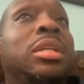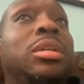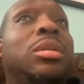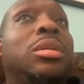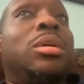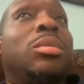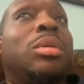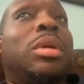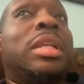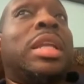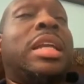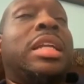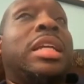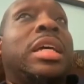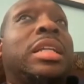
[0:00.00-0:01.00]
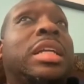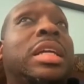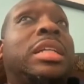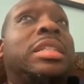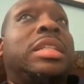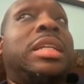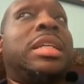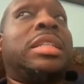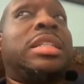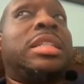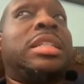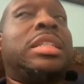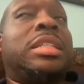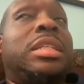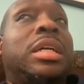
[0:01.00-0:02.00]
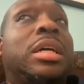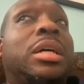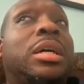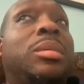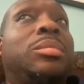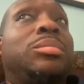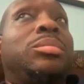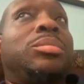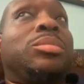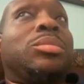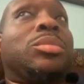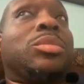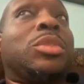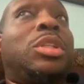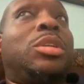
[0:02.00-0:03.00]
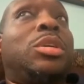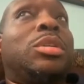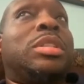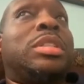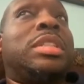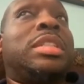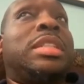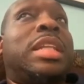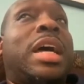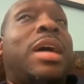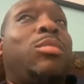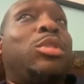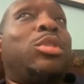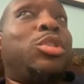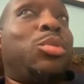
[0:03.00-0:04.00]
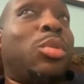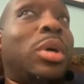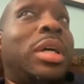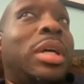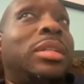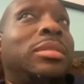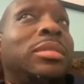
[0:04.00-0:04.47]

a lot of young ladies, that this is, it's not what you want,